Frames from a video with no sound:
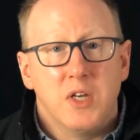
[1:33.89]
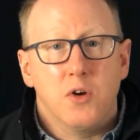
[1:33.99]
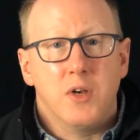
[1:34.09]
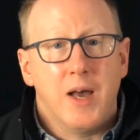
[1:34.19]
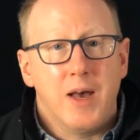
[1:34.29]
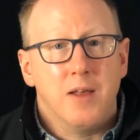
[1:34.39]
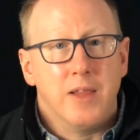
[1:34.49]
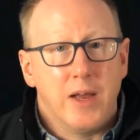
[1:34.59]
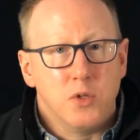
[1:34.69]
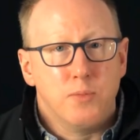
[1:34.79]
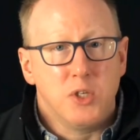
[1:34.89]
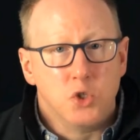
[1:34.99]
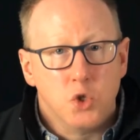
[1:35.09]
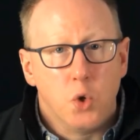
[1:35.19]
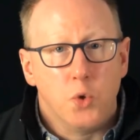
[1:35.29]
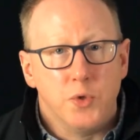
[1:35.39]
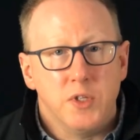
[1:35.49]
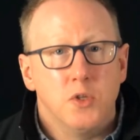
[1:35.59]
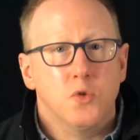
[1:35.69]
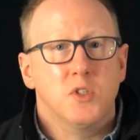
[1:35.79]
they are not allowed to be sold
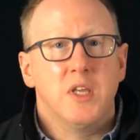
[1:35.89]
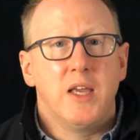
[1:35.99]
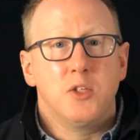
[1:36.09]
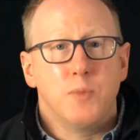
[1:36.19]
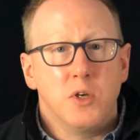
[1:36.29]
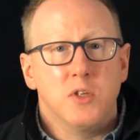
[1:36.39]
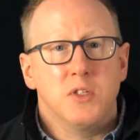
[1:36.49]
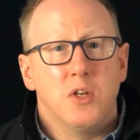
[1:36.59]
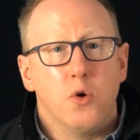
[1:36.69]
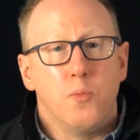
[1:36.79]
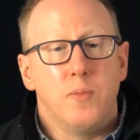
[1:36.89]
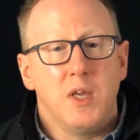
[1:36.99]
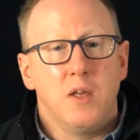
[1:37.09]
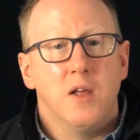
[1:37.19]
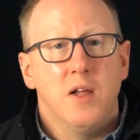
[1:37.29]
in those states because they don't meet